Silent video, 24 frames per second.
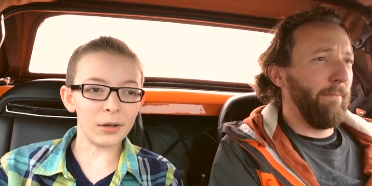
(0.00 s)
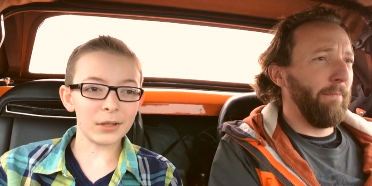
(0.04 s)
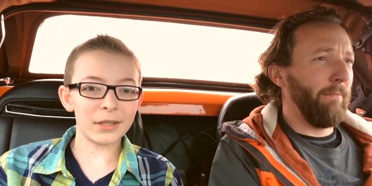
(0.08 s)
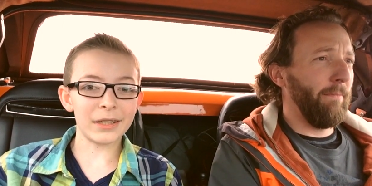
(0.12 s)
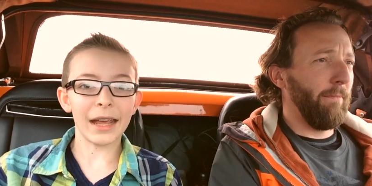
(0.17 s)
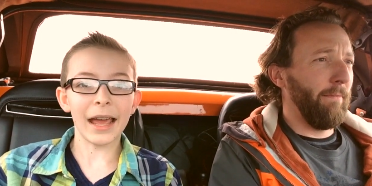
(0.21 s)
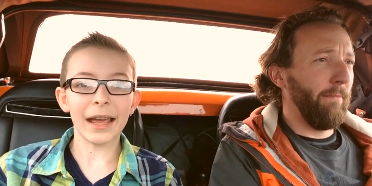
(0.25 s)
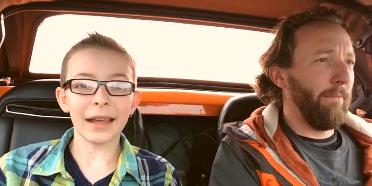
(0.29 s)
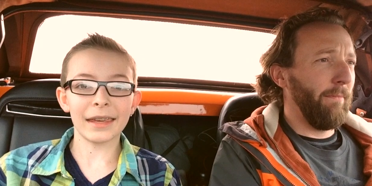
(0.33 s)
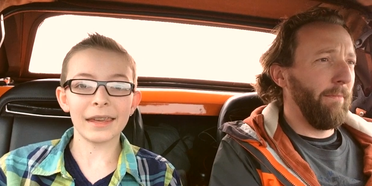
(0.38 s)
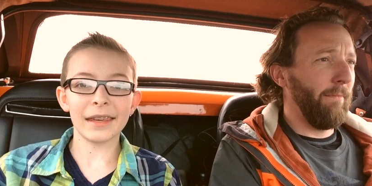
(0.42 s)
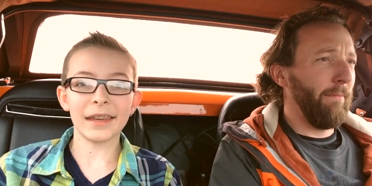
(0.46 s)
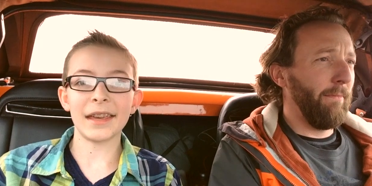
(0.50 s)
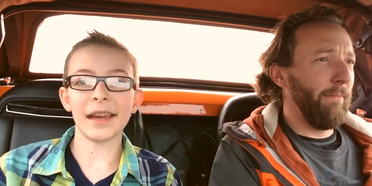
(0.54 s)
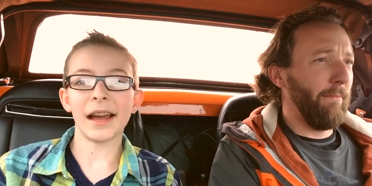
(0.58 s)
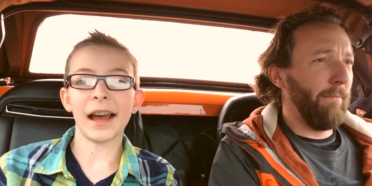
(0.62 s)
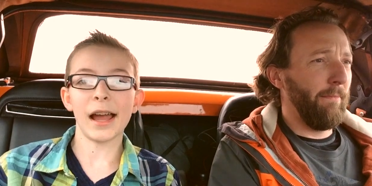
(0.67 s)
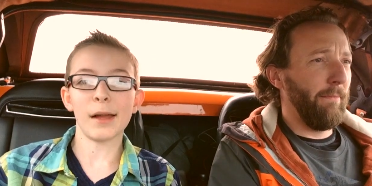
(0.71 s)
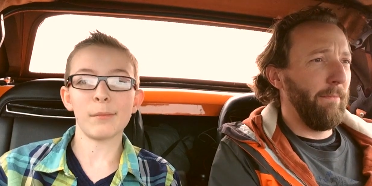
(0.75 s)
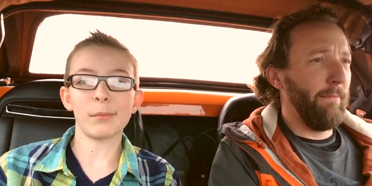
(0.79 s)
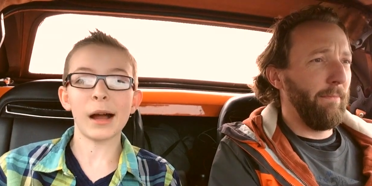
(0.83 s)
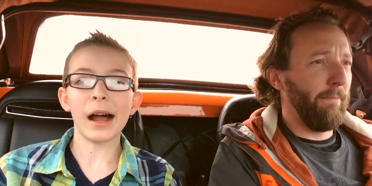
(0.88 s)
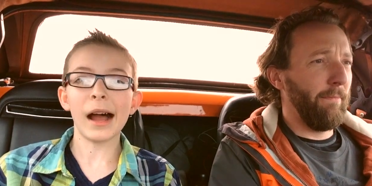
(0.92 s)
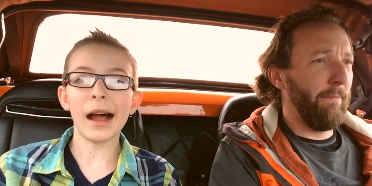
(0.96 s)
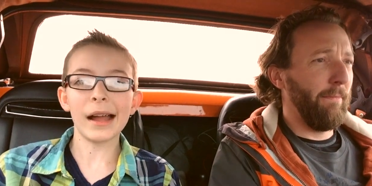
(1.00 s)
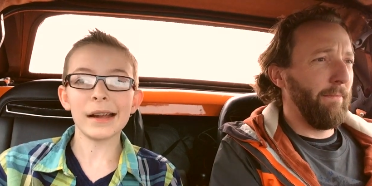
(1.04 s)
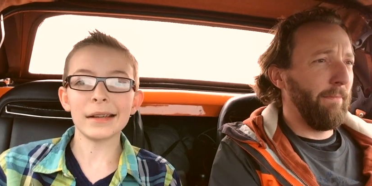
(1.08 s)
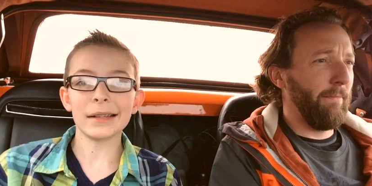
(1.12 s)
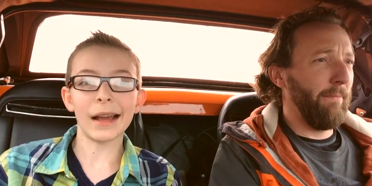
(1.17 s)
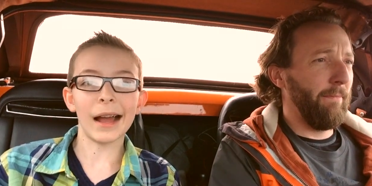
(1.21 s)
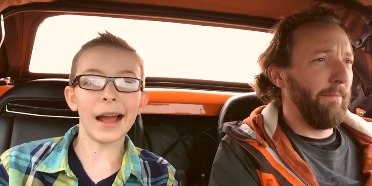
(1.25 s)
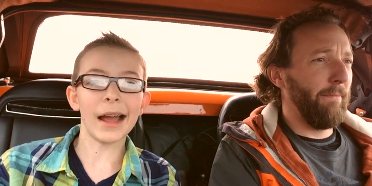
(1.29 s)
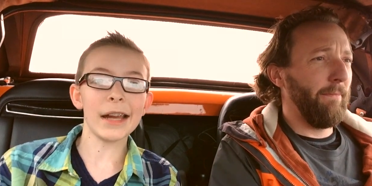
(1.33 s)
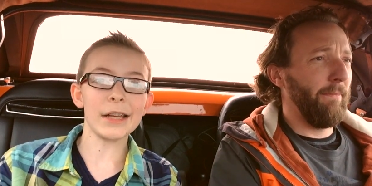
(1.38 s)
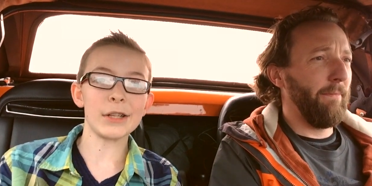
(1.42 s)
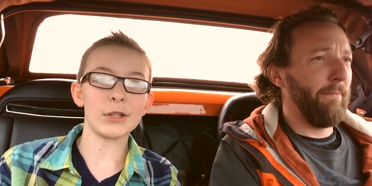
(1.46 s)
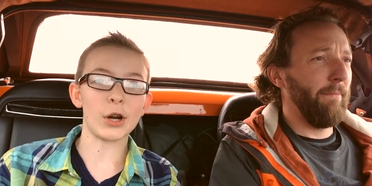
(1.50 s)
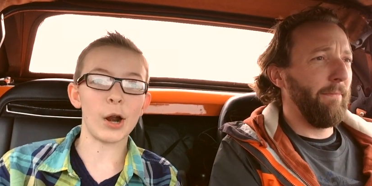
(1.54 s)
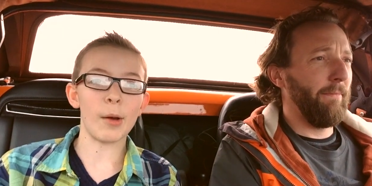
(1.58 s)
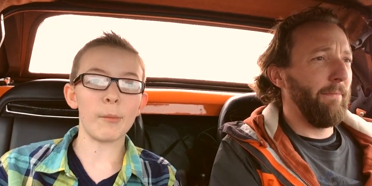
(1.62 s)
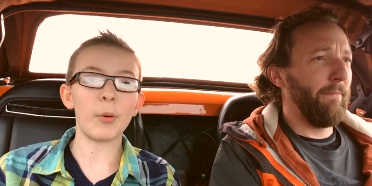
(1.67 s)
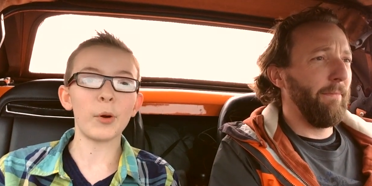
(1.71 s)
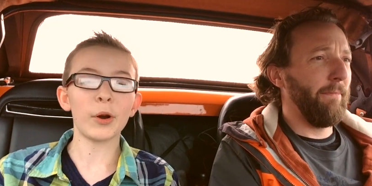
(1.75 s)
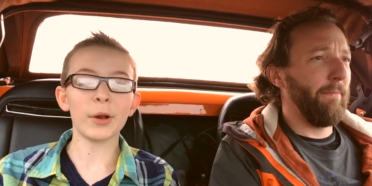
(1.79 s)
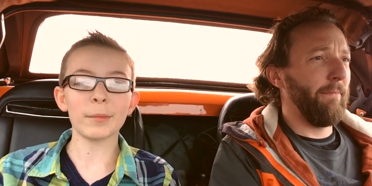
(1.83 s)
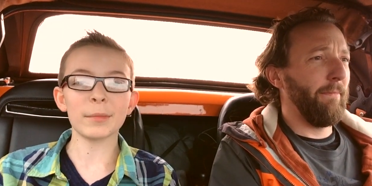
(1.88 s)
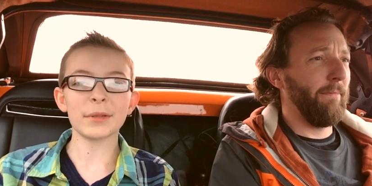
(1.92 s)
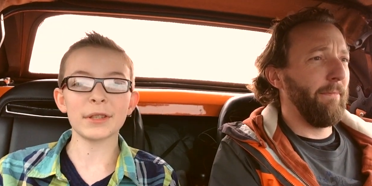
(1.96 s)
Speaker 1: techie guy behind
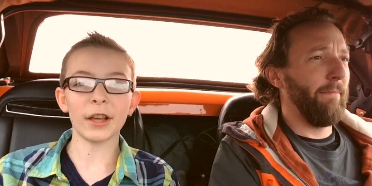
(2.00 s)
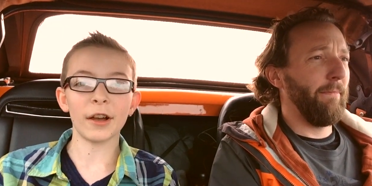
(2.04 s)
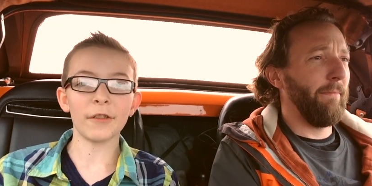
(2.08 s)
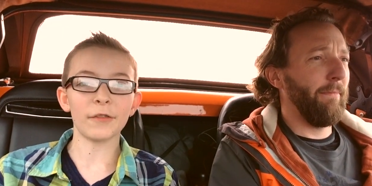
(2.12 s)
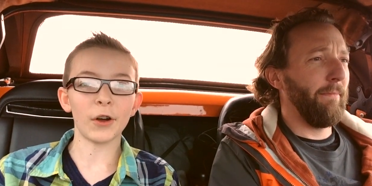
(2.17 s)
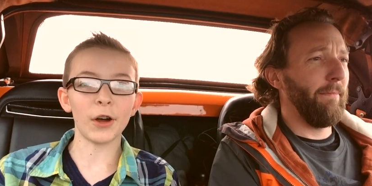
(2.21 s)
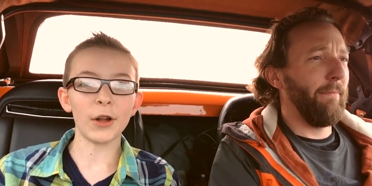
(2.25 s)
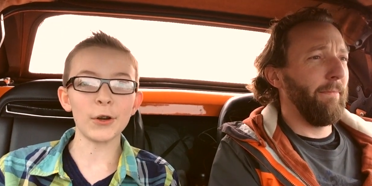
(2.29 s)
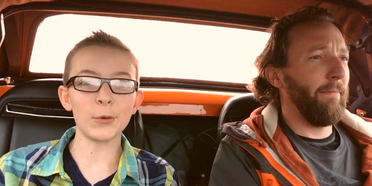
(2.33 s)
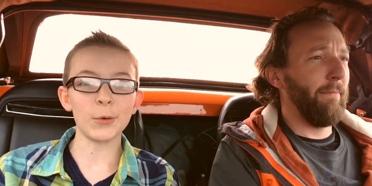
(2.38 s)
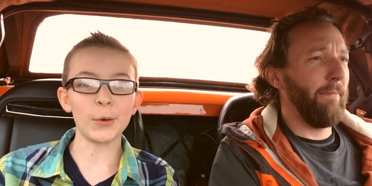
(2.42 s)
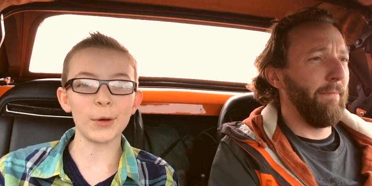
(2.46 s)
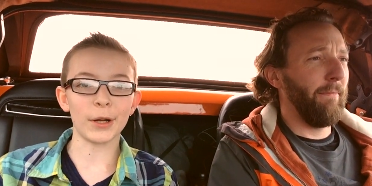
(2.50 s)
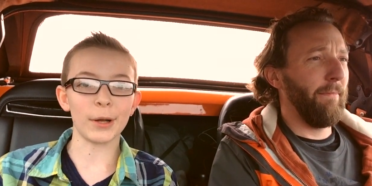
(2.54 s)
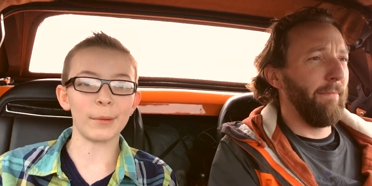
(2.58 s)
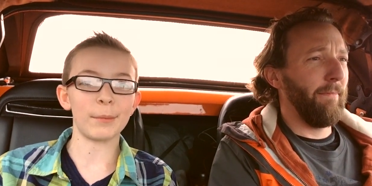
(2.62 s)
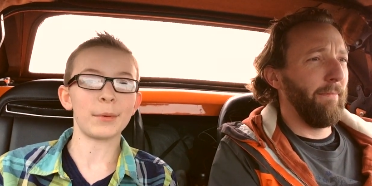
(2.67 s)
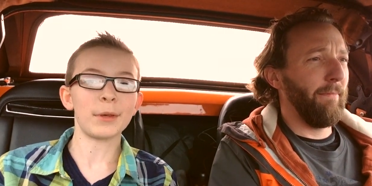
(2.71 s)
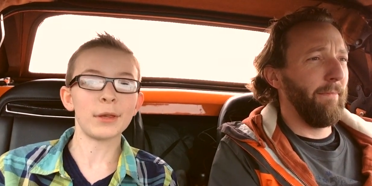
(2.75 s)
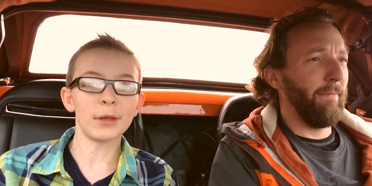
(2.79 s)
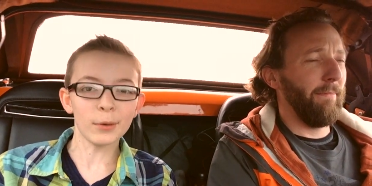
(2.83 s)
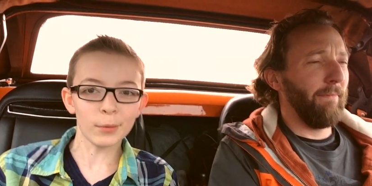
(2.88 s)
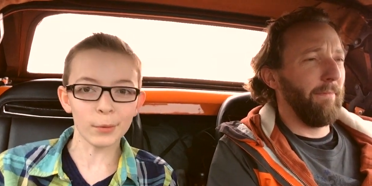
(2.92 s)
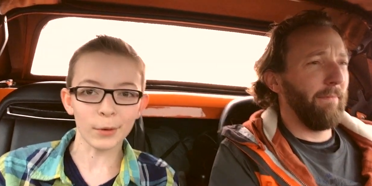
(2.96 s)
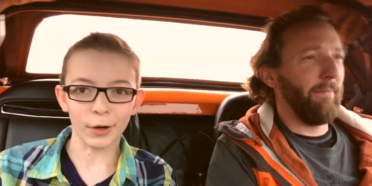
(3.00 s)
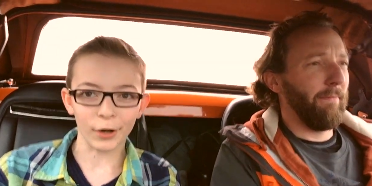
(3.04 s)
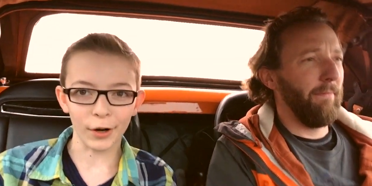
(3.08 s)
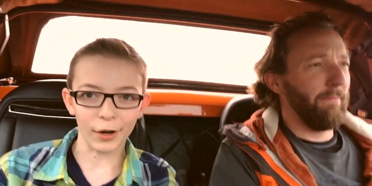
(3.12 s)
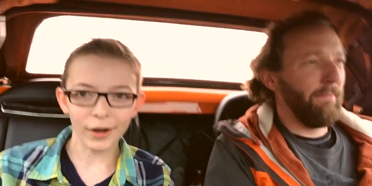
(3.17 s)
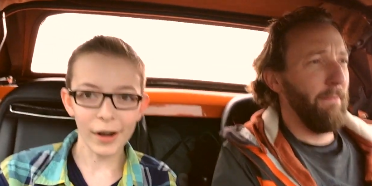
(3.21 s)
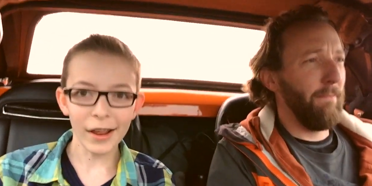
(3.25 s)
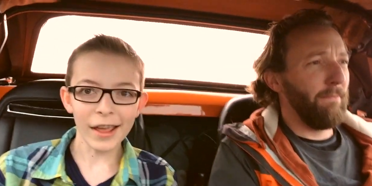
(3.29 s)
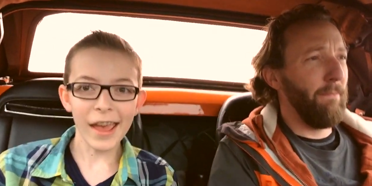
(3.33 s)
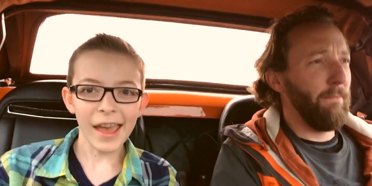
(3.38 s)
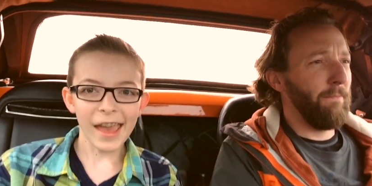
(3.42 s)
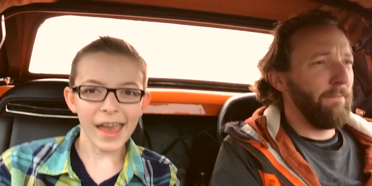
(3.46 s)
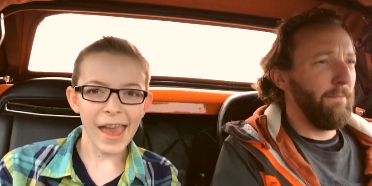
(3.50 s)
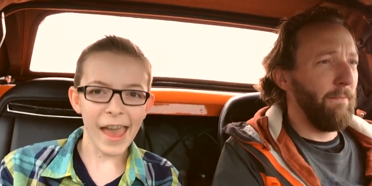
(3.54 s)
Hydra put himself onto a computer.